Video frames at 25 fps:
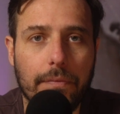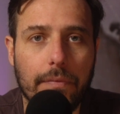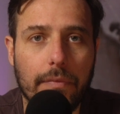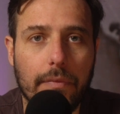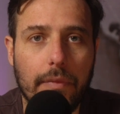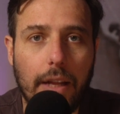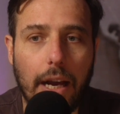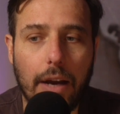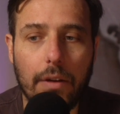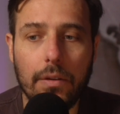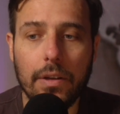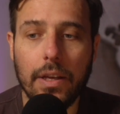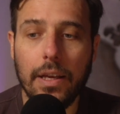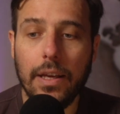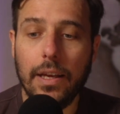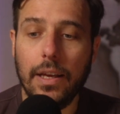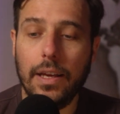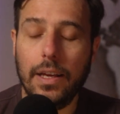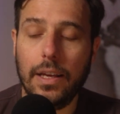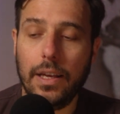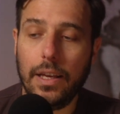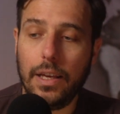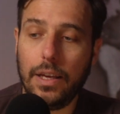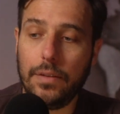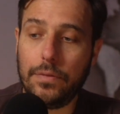Now,
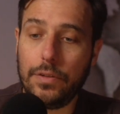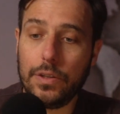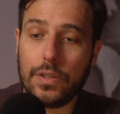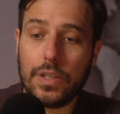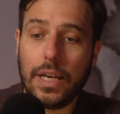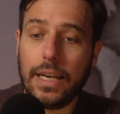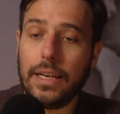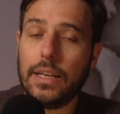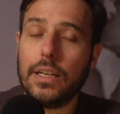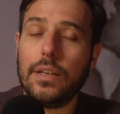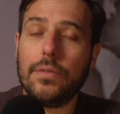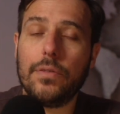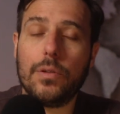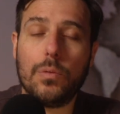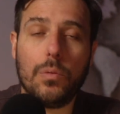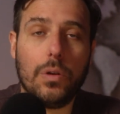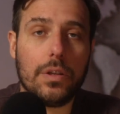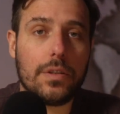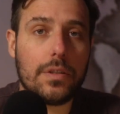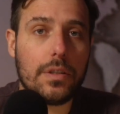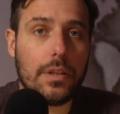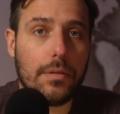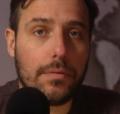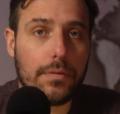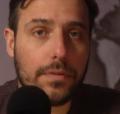if you take it even one
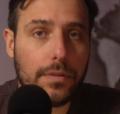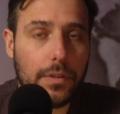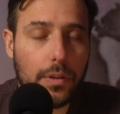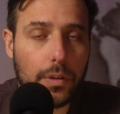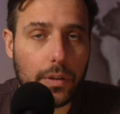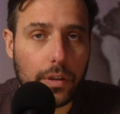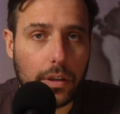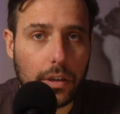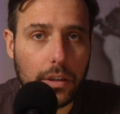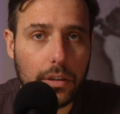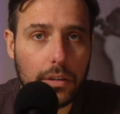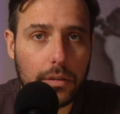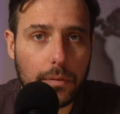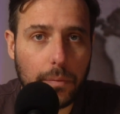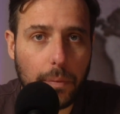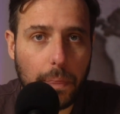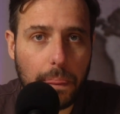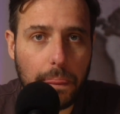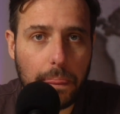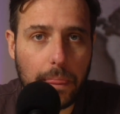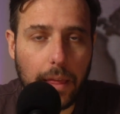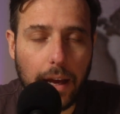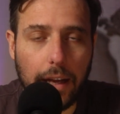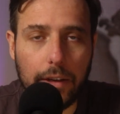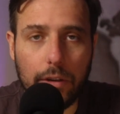step further,
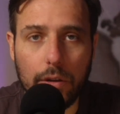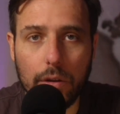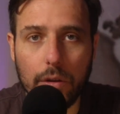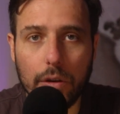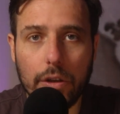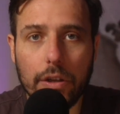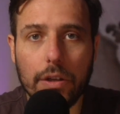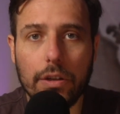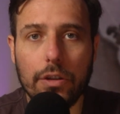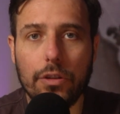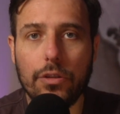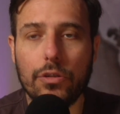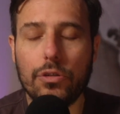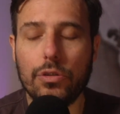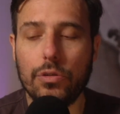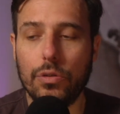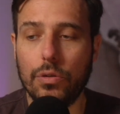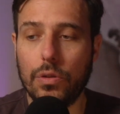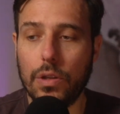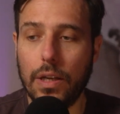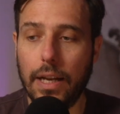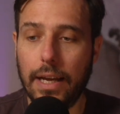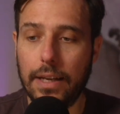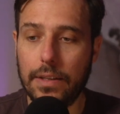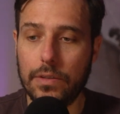and you look at it through
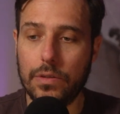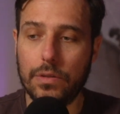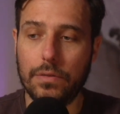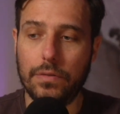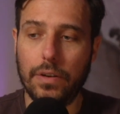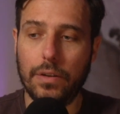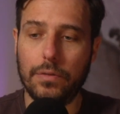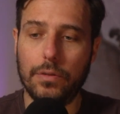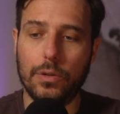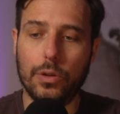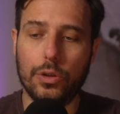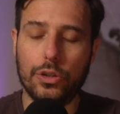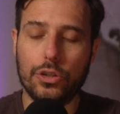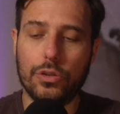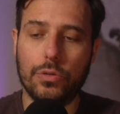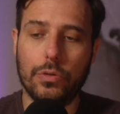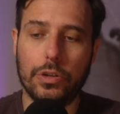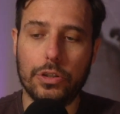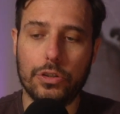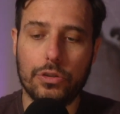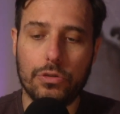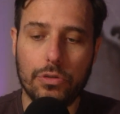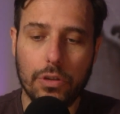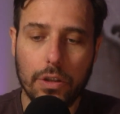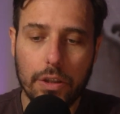the lens of evolutionary
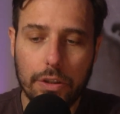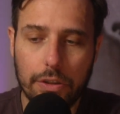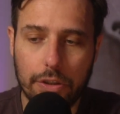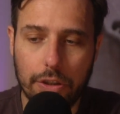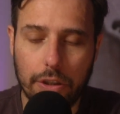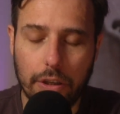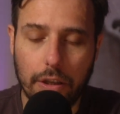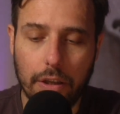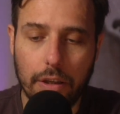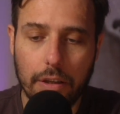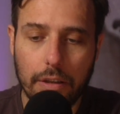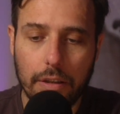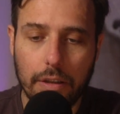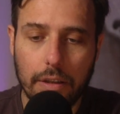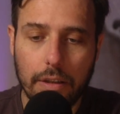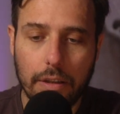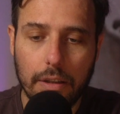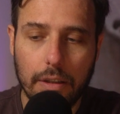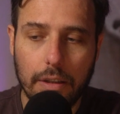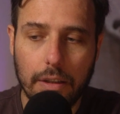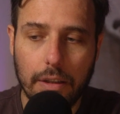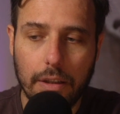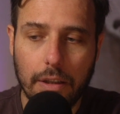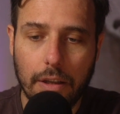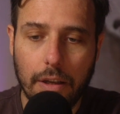astrology,
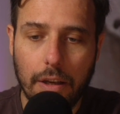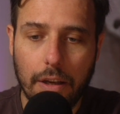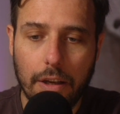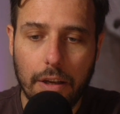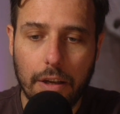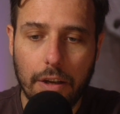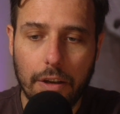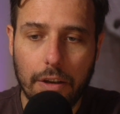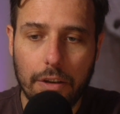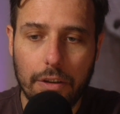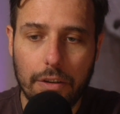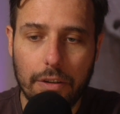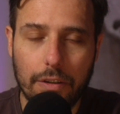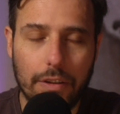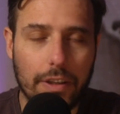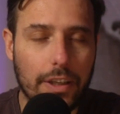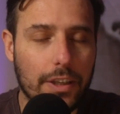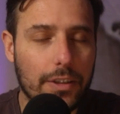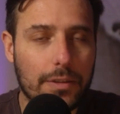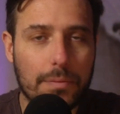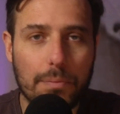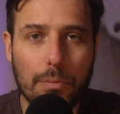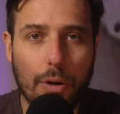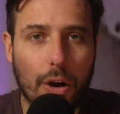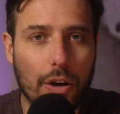
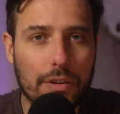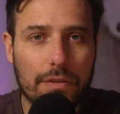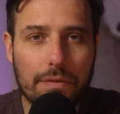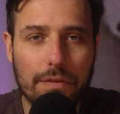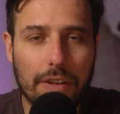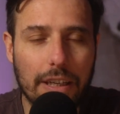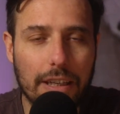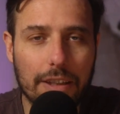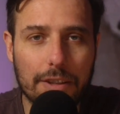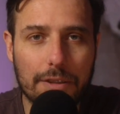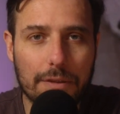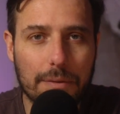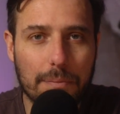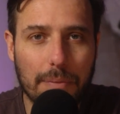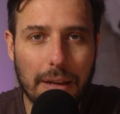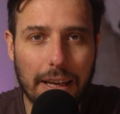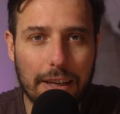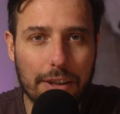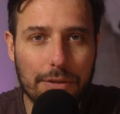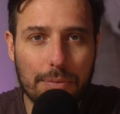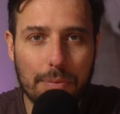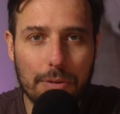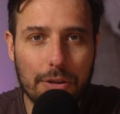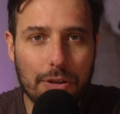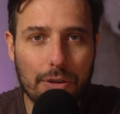these Mars-Venus
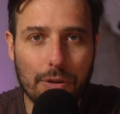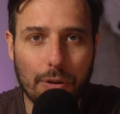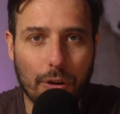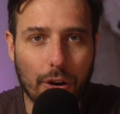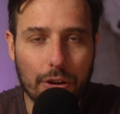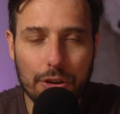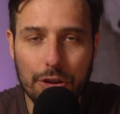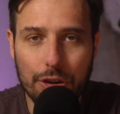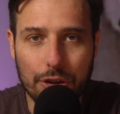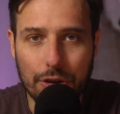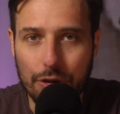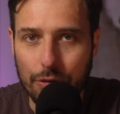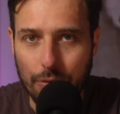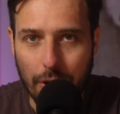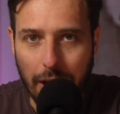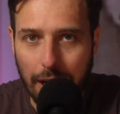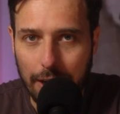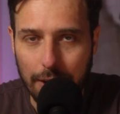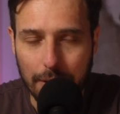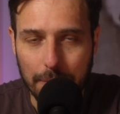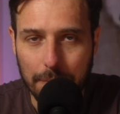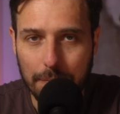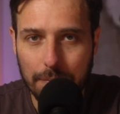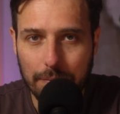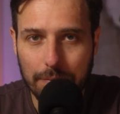placements are not just
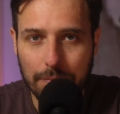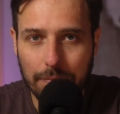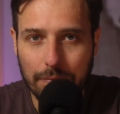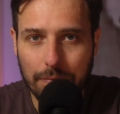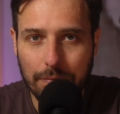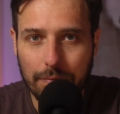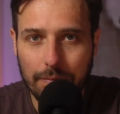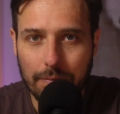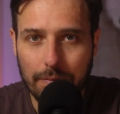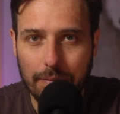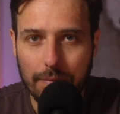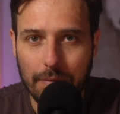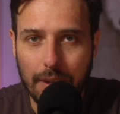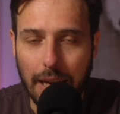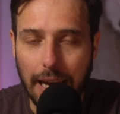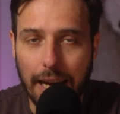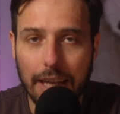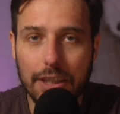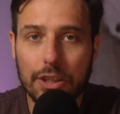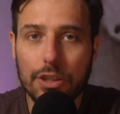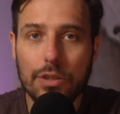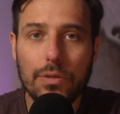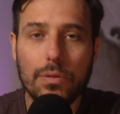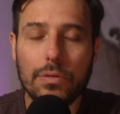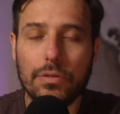random. They
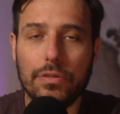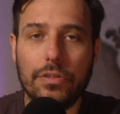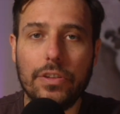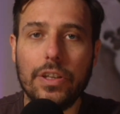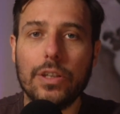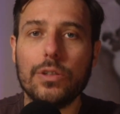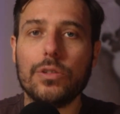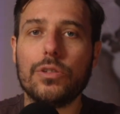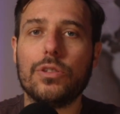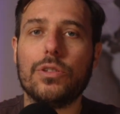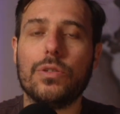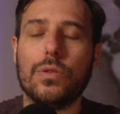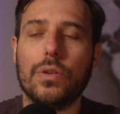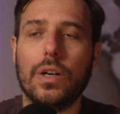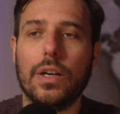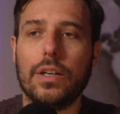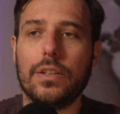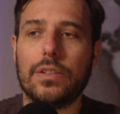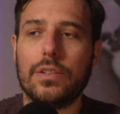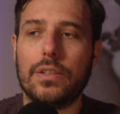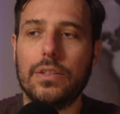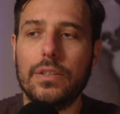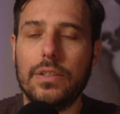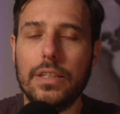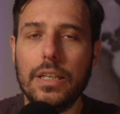actually reveal to
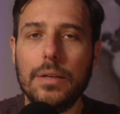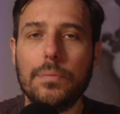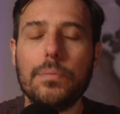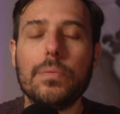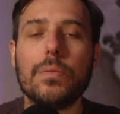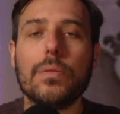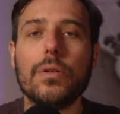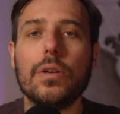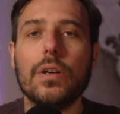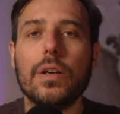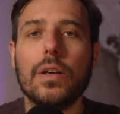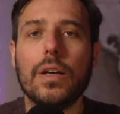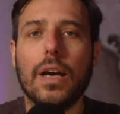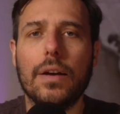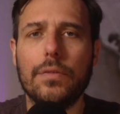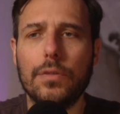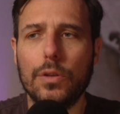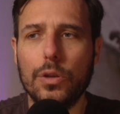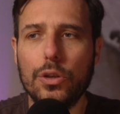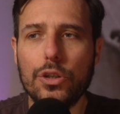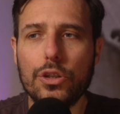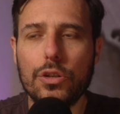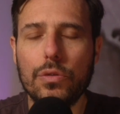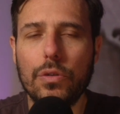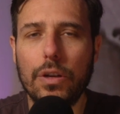us deep
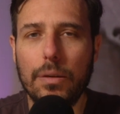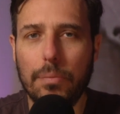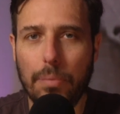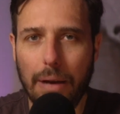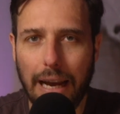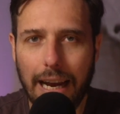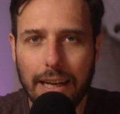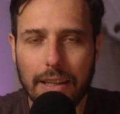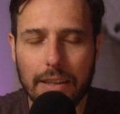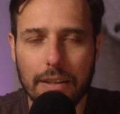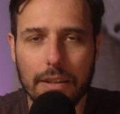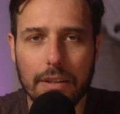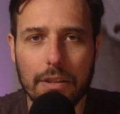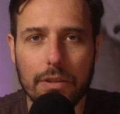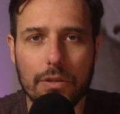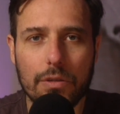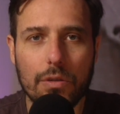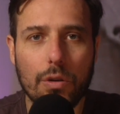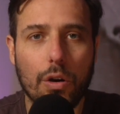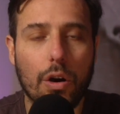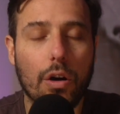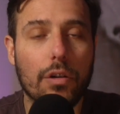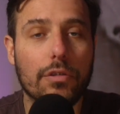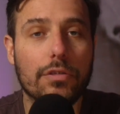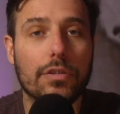evolutionary patterns
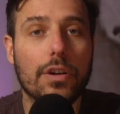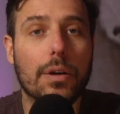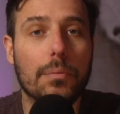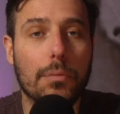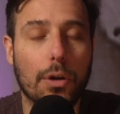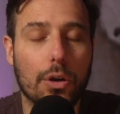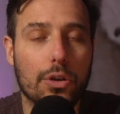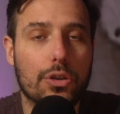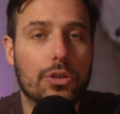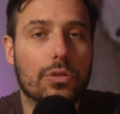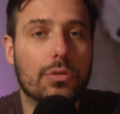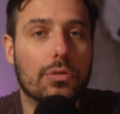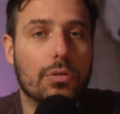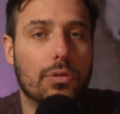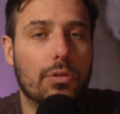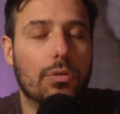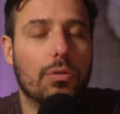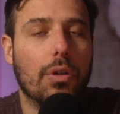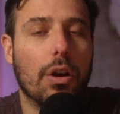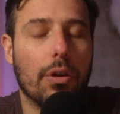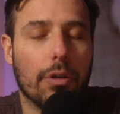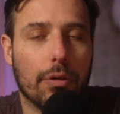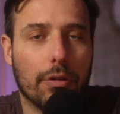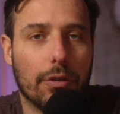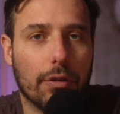of emotional
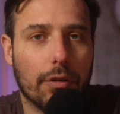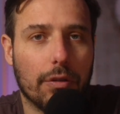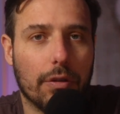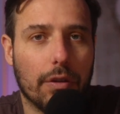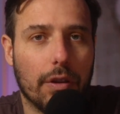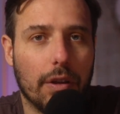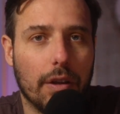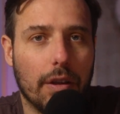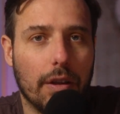growth.